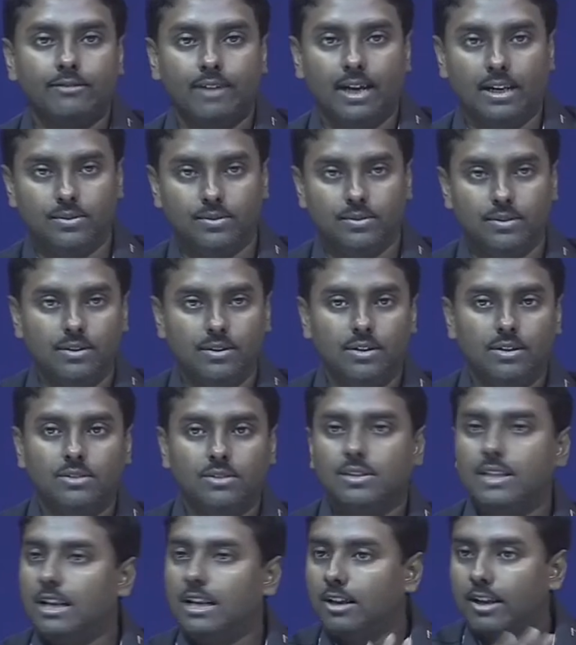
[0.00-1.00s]
value.
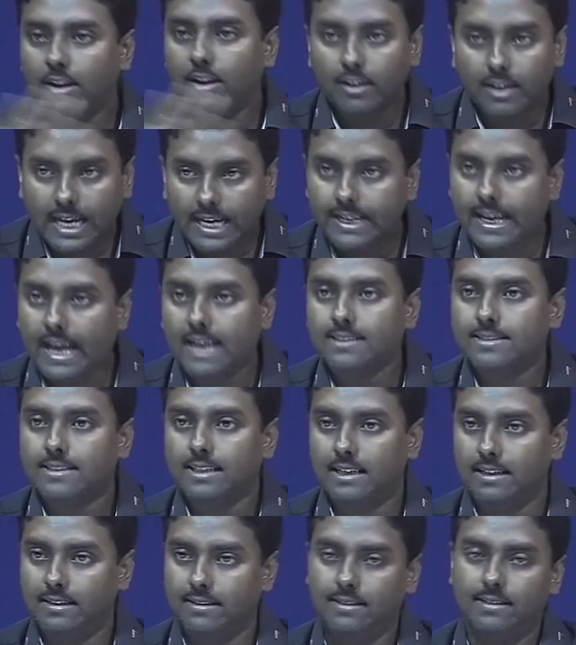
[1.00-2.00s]
So, they will get
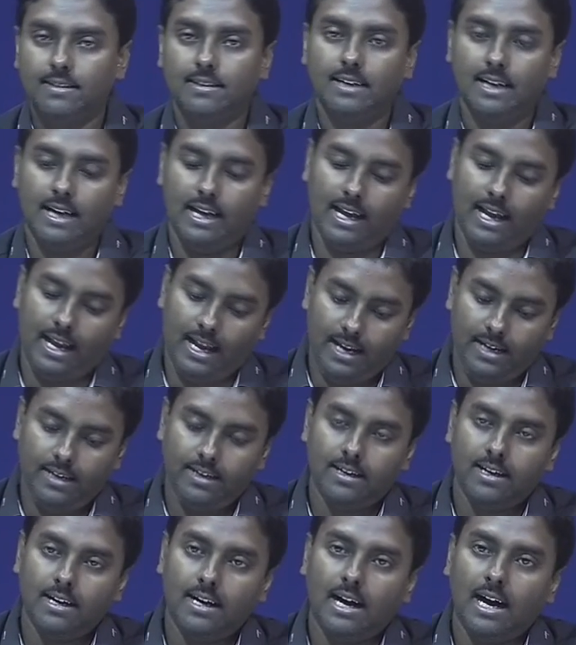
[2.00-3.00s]
cancelled and
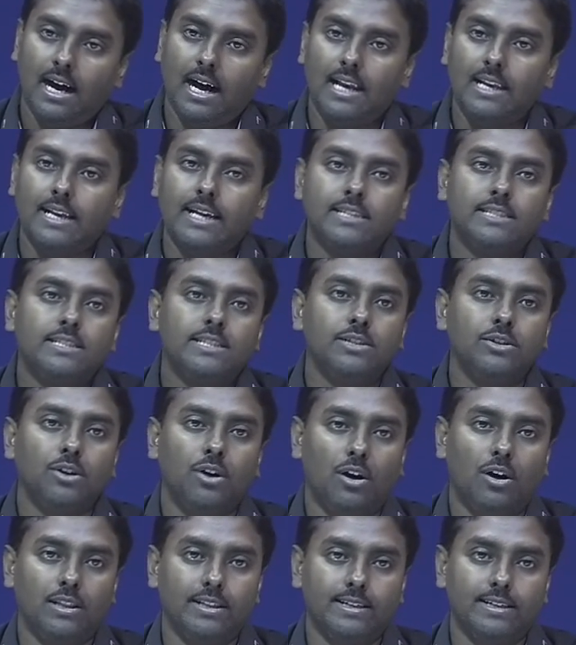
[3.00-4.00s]
I will get 0
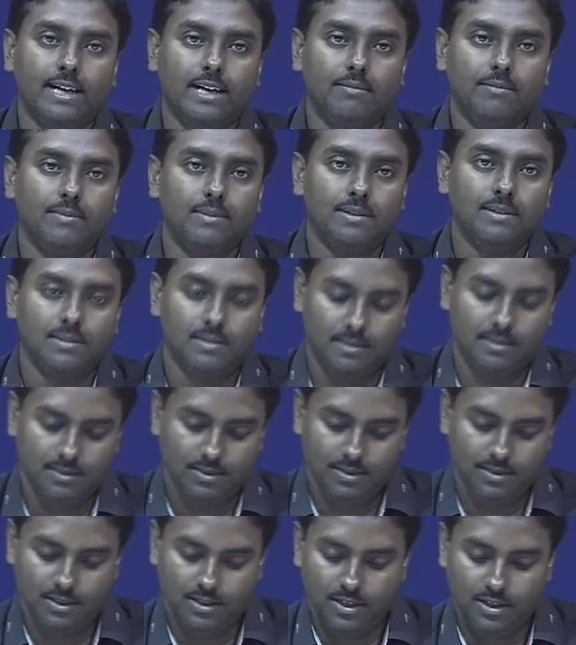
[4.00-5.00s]
all the time.
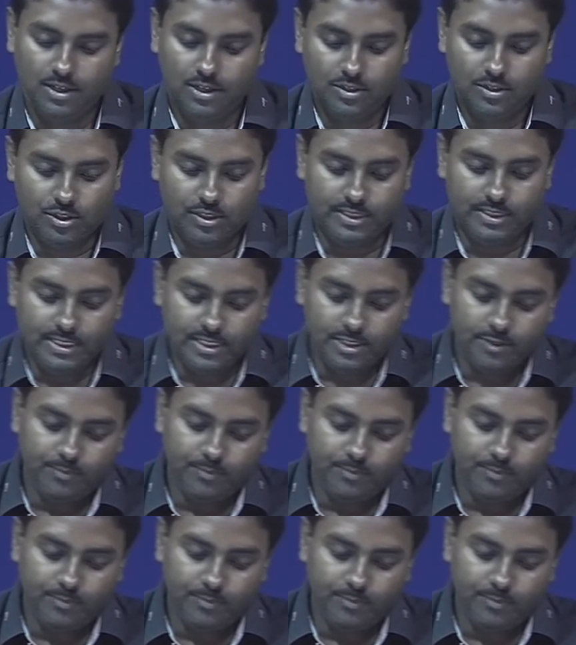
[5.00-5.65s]
So, this